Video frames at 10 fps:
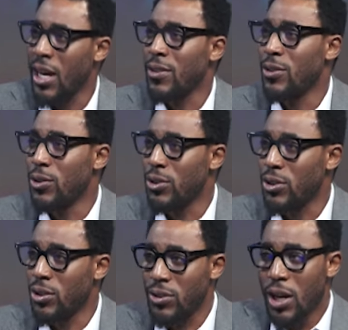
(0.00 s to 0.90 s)

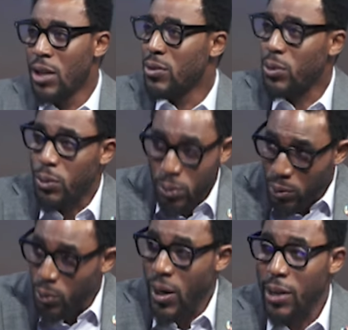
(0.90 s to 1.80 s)
institutions to
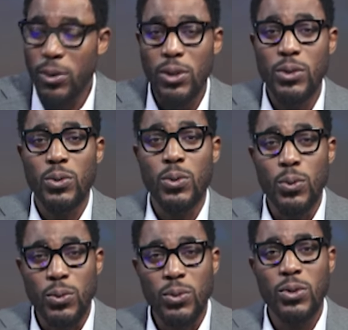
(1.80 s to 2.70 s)
regular
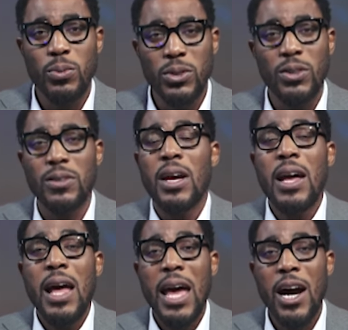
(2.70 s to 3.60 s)
schools, to just
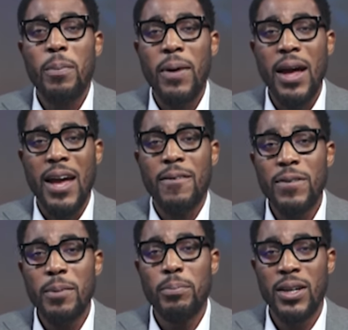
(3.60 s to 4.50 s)
help
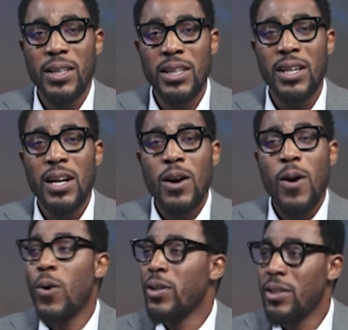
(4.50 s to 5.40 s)
everybody
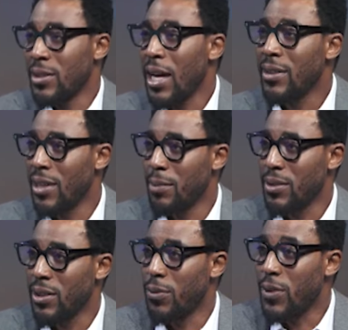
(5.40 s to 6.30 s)
understand
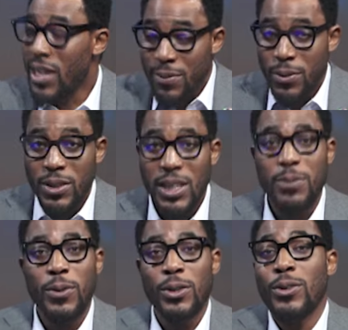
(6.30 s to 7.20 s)
themselves. Even
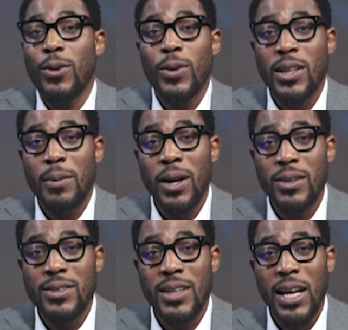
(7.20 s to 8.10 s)
if we're not talking
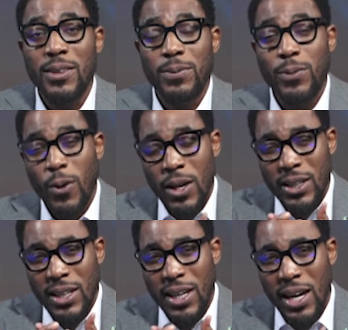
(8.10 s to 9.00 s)
about sex, for a
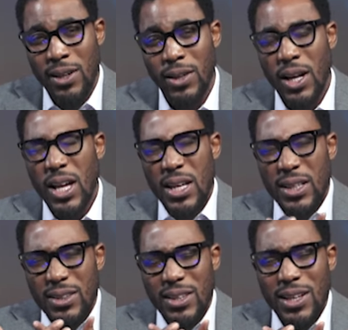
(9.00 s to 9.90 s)
girl,
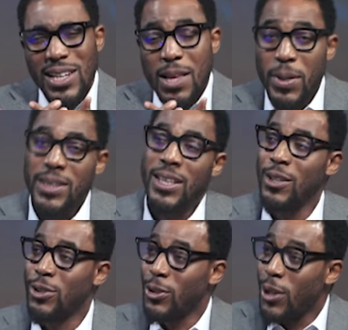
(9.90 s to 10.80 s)
the
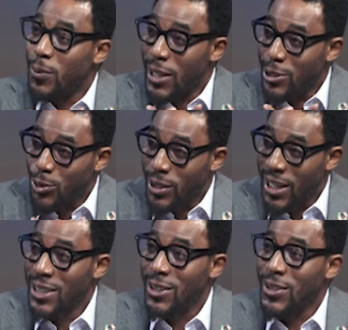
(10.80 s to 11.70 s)
limitation of the
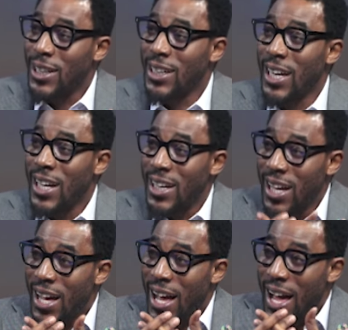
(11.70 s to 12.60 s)
education a girl
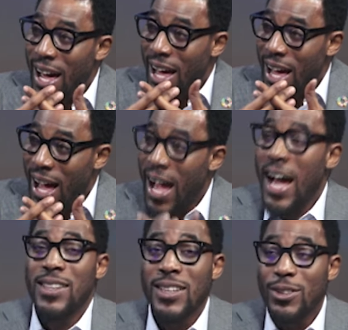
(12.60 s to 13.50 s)

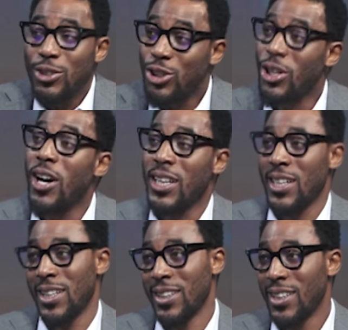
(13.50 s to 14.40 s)
has is
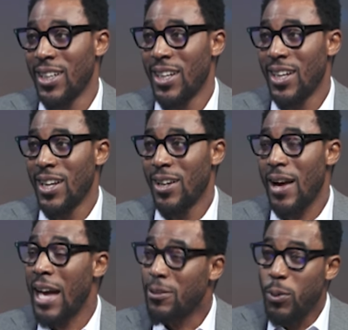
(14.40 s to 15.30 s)
shocking. Mm-hmm.
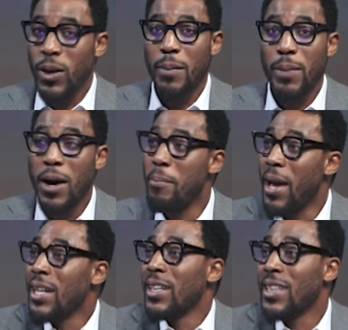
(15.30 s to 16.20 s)
I spoke about
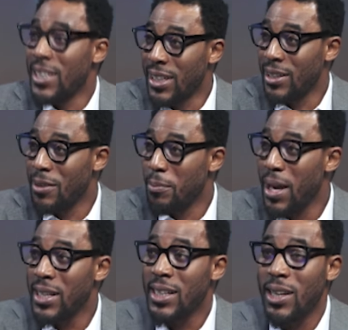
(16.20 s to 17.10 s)
menarche.
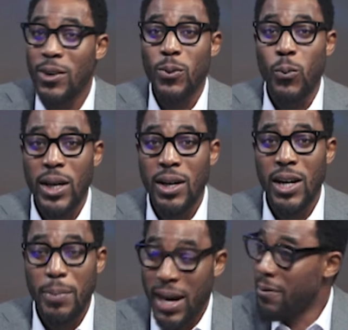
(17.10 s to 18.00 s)
Many girls wake
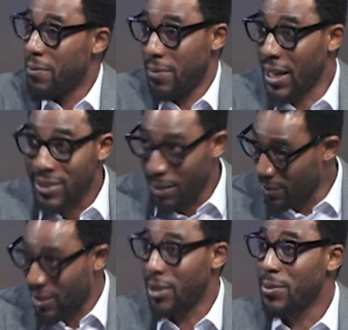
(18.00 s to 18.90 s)
up and find
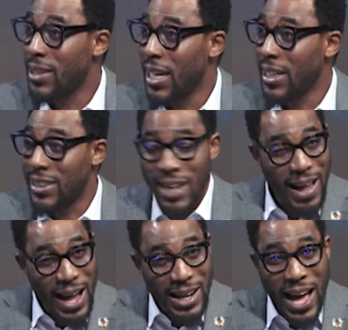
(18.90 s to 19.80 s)
themselves stained
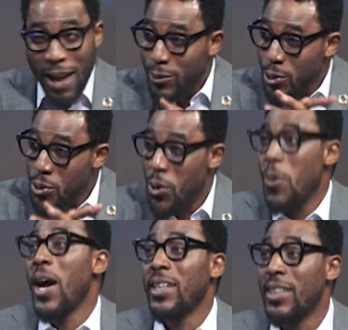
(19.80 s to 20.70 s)
and have no
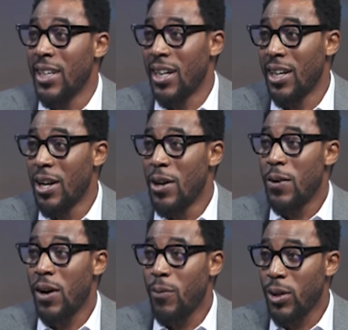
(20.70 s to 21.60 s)
idea
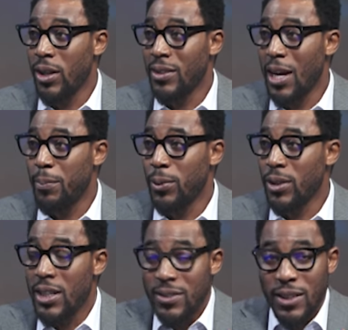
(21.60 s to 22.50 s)
of what has happened.
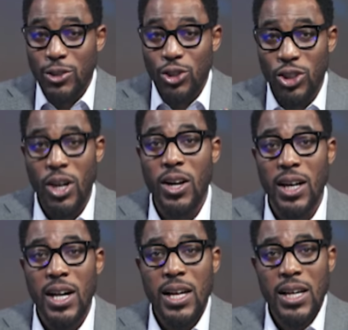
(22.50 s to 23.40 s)
It's a shock.
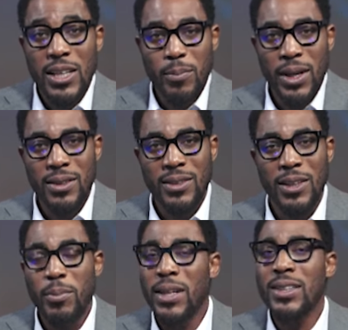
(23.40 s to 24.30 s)
It's many things.
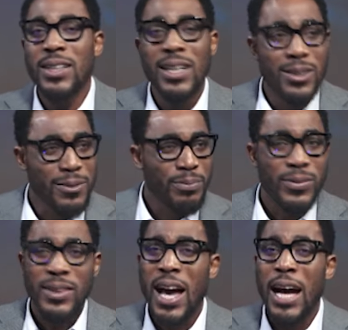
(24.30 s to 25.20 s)
Many girls
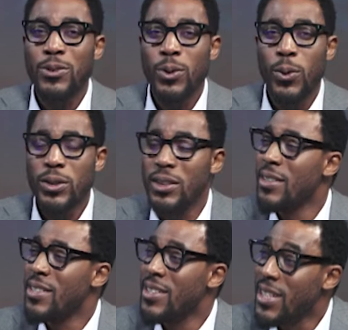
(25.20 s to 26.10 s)
are told the
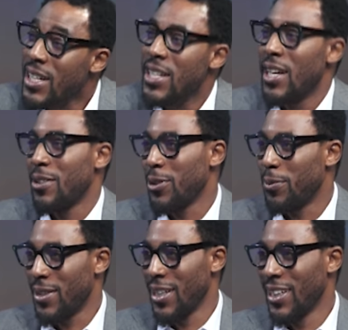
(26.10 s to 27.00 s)
silliest of
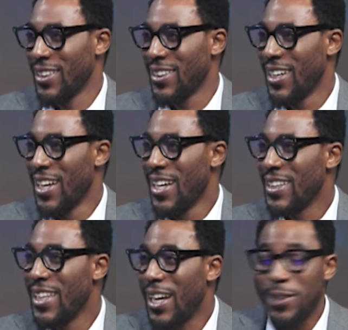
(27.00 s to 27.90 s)
things,
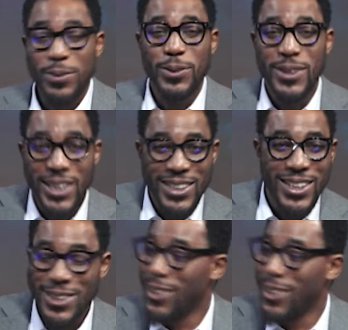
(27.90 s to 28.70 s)
that if you did this,